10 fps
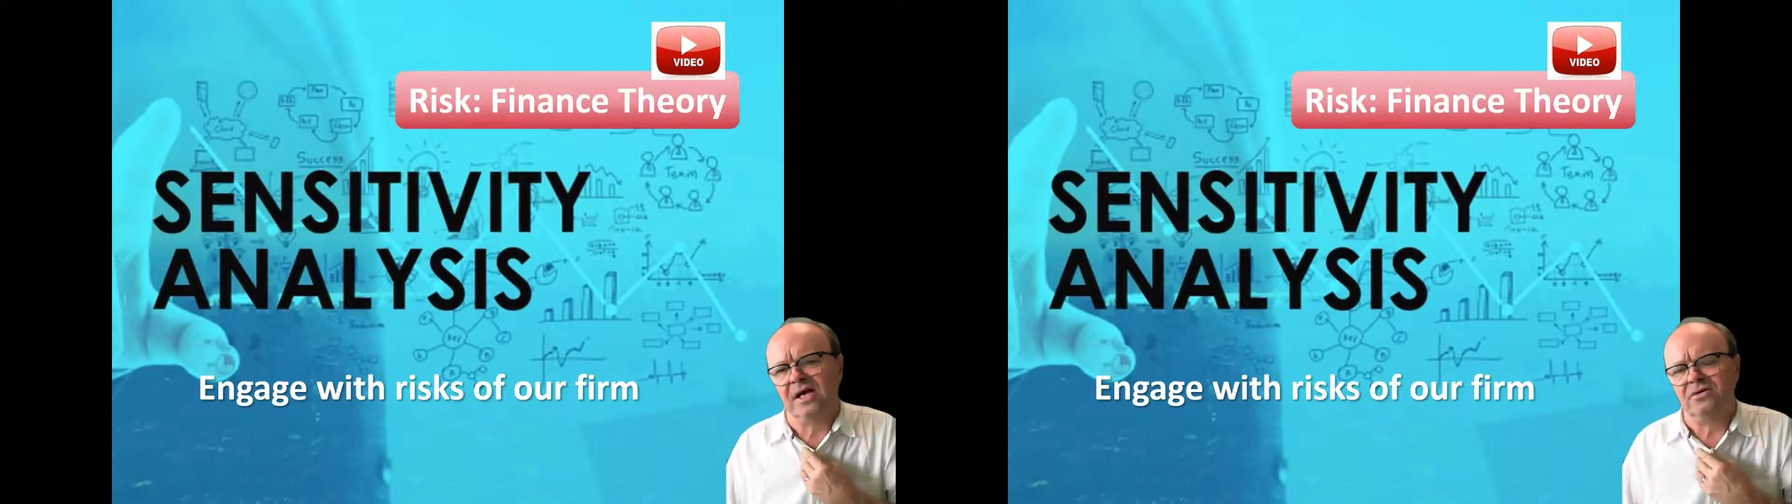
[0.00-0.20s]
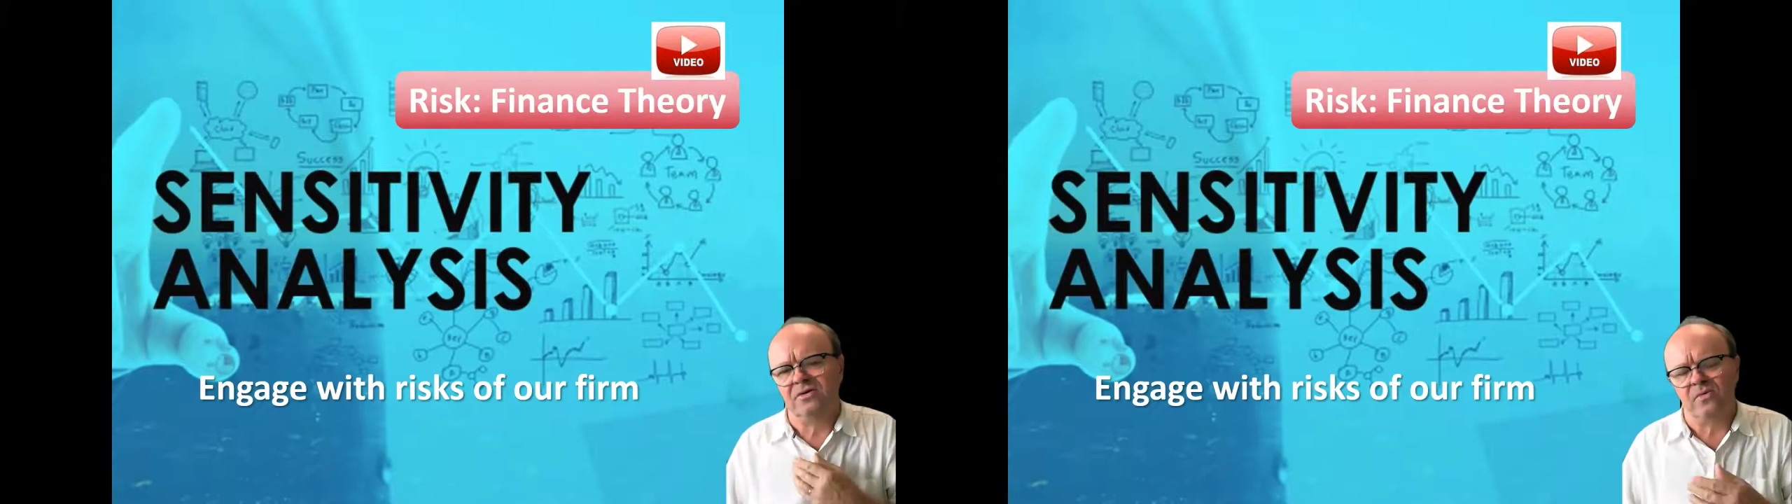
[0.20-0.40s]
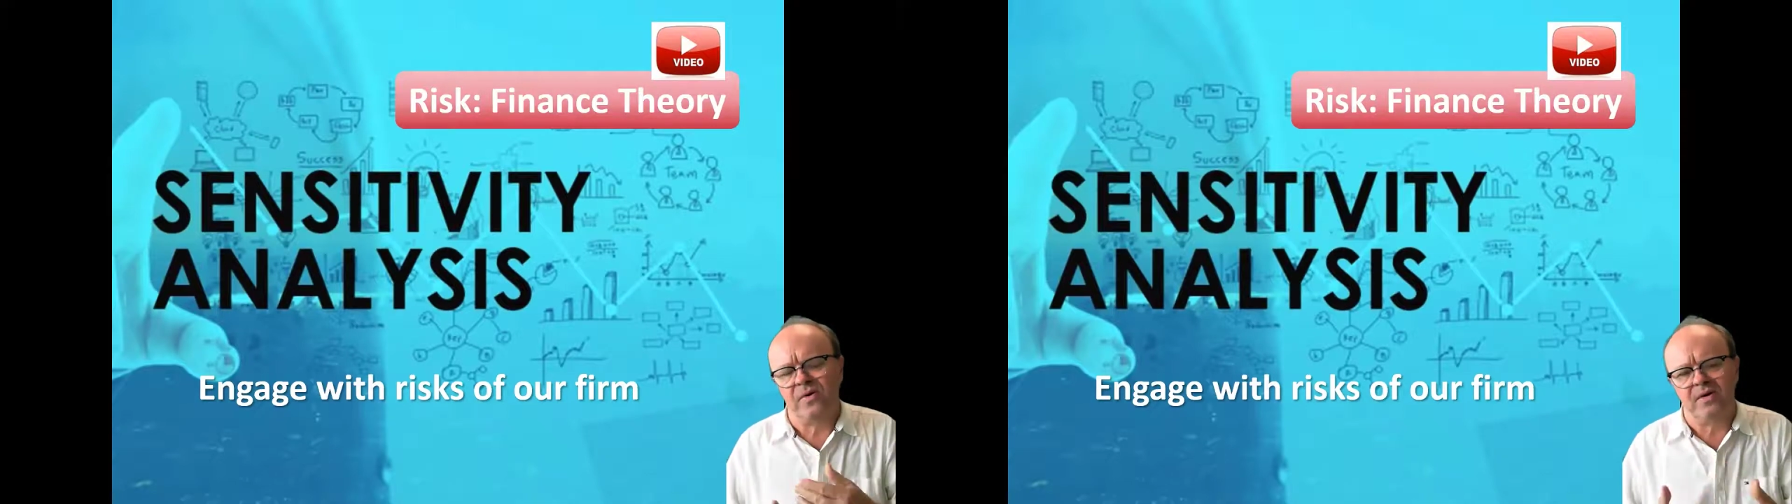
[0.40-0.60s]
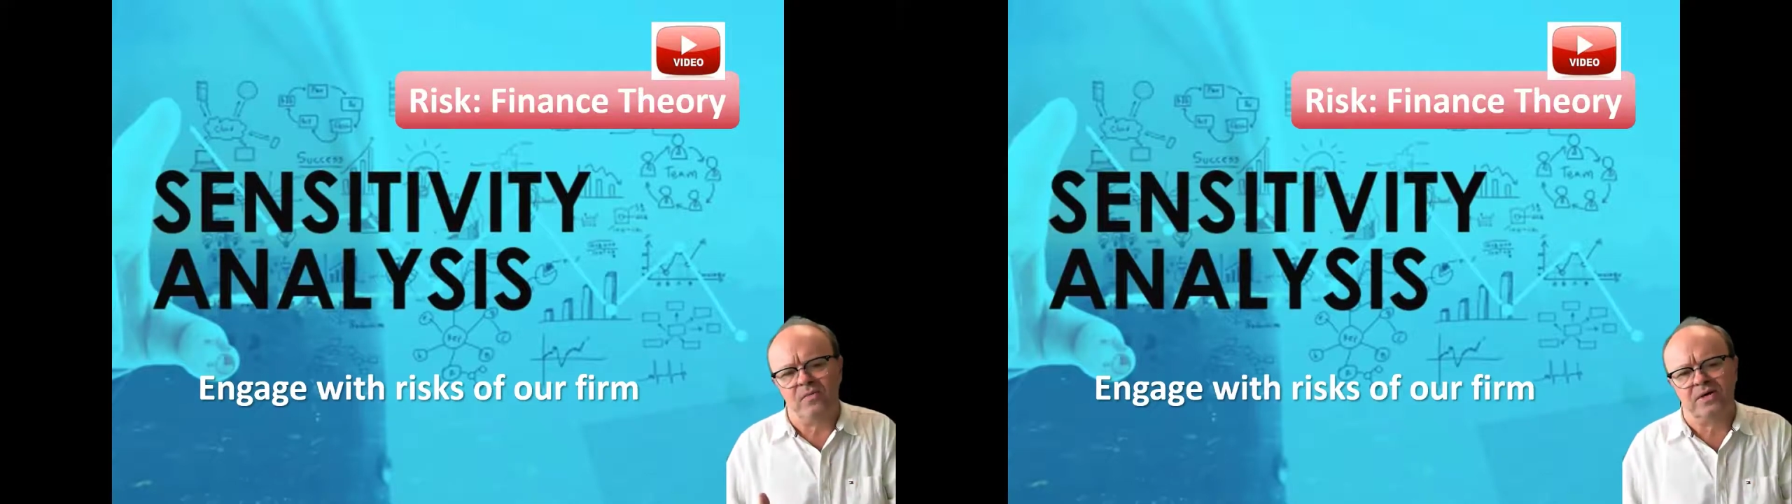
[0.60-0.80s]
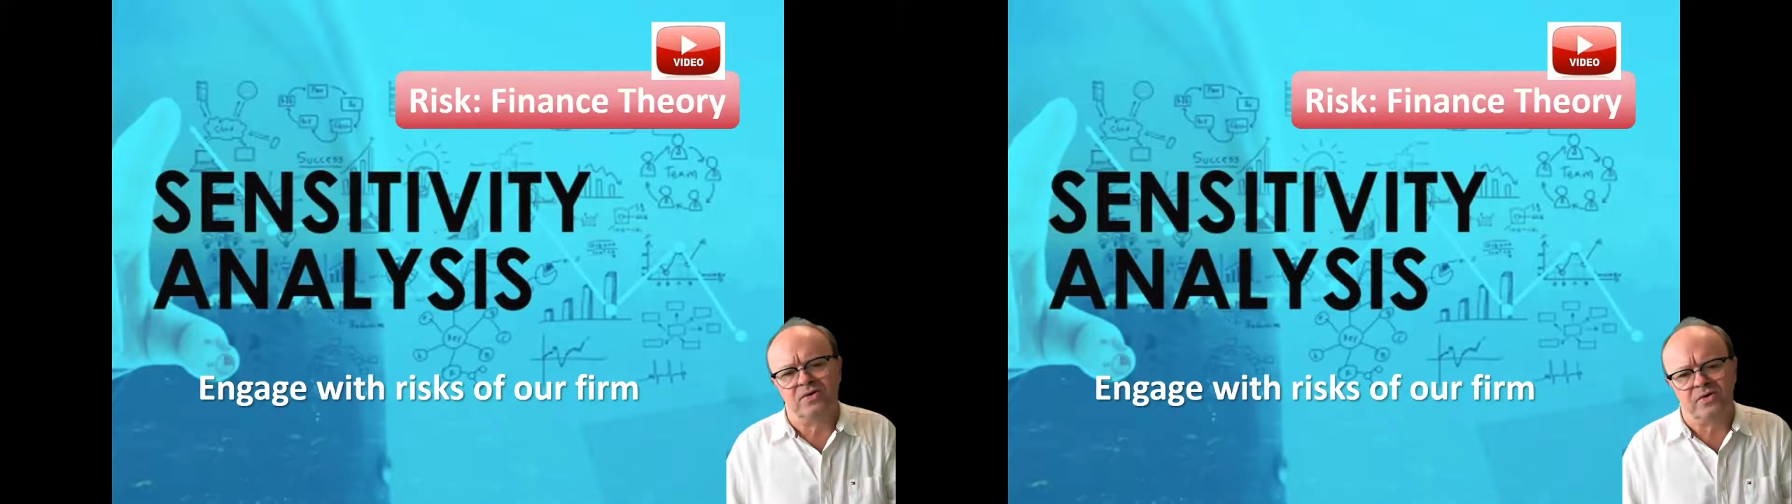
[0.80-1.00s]
to the way
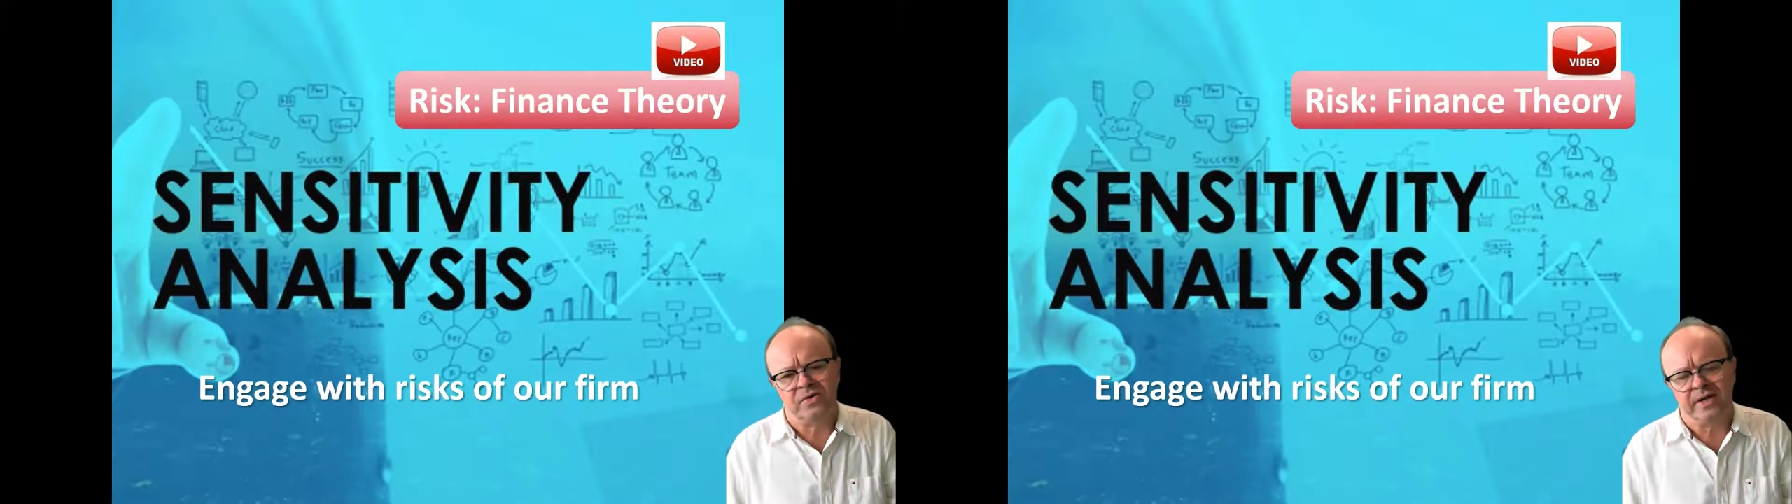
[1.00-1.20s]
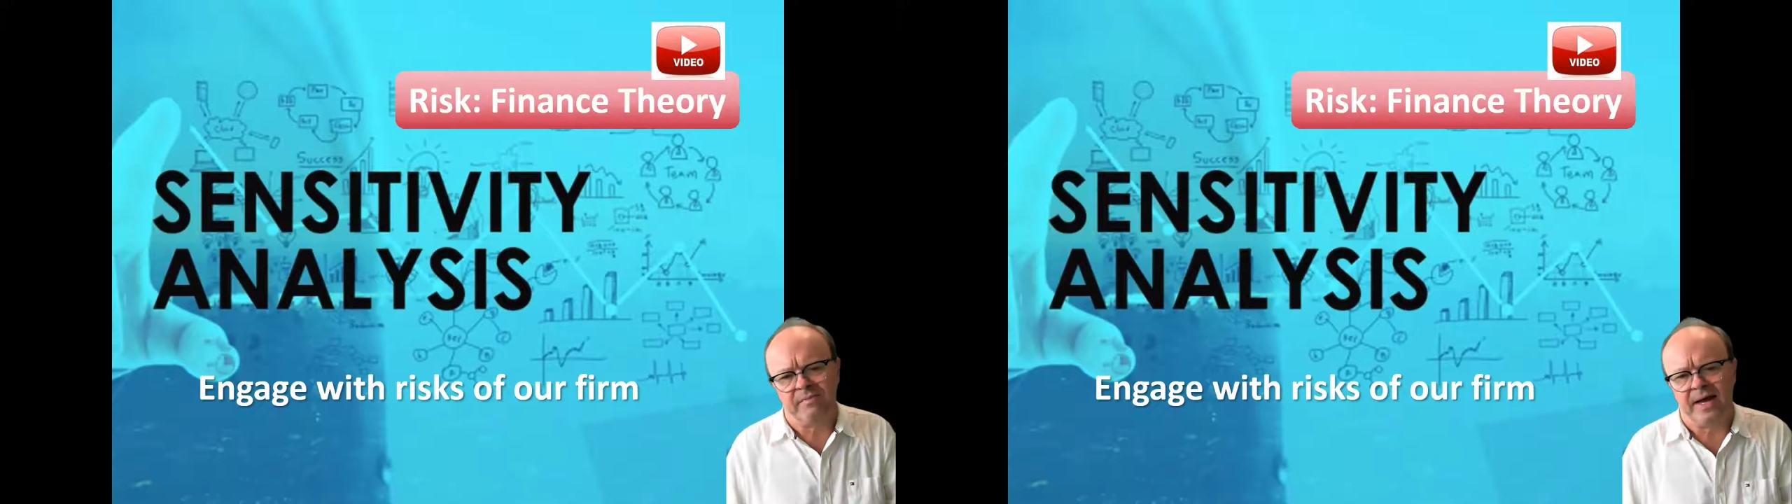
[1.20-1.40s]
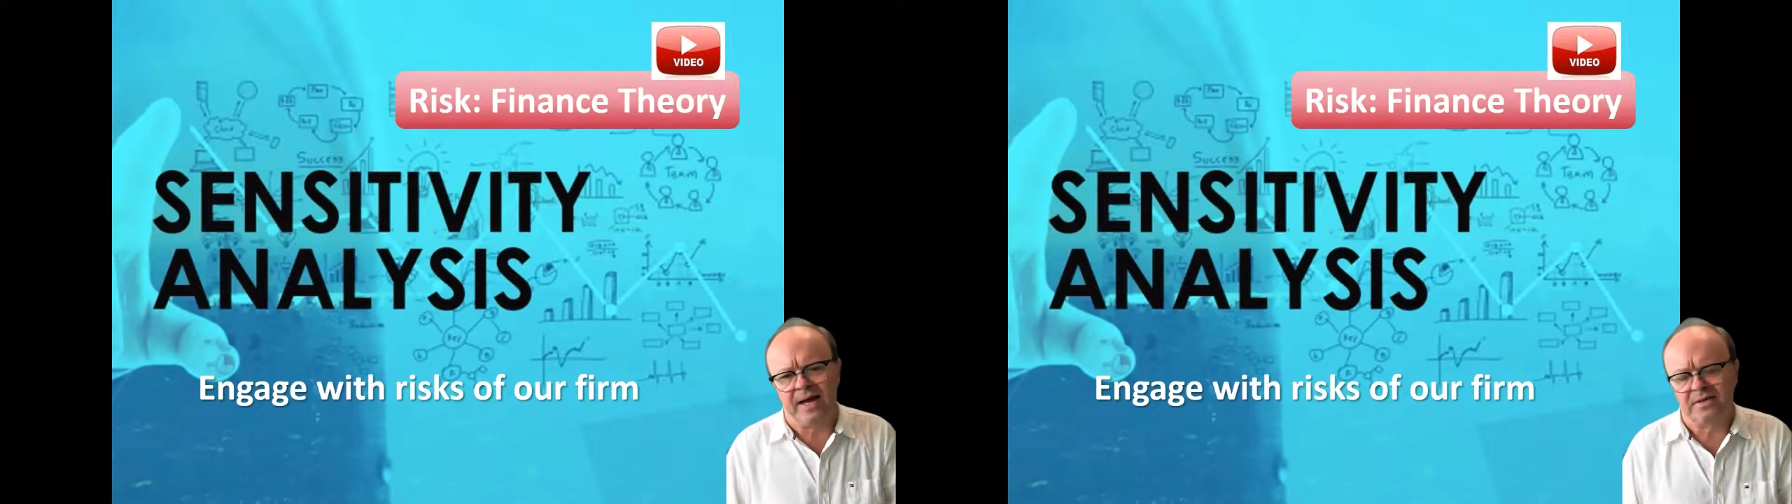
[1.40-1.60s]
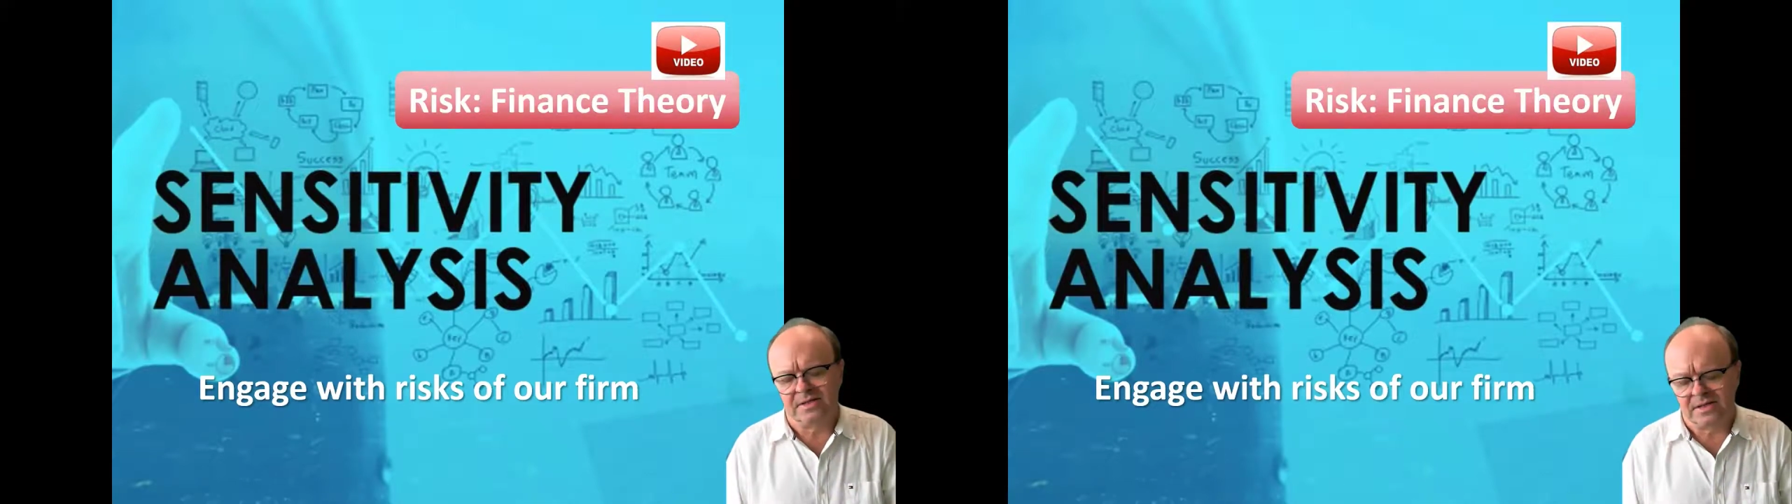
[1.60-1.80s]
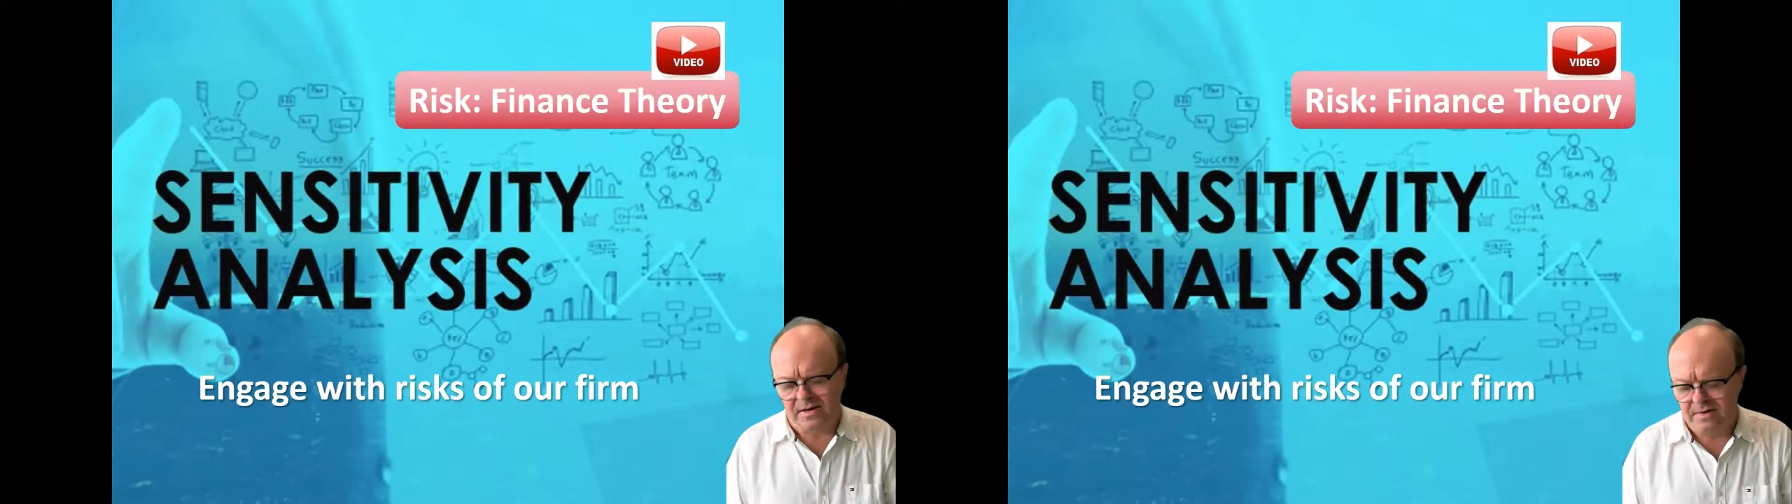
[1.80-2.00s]
we're talking about